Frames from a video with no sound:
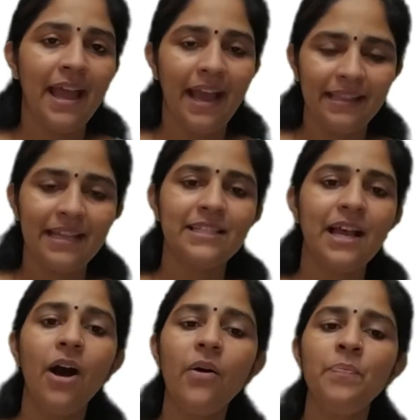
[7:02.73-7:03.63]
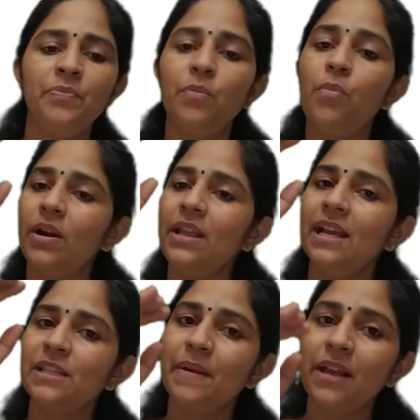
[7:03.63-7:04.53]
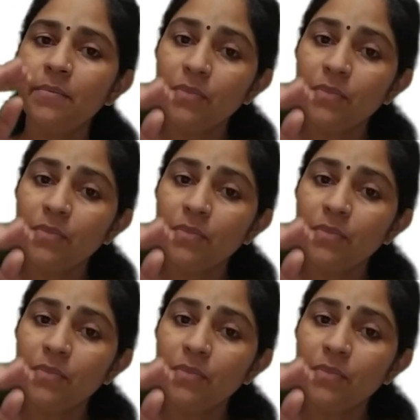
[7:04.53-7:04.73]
And that's how your body has become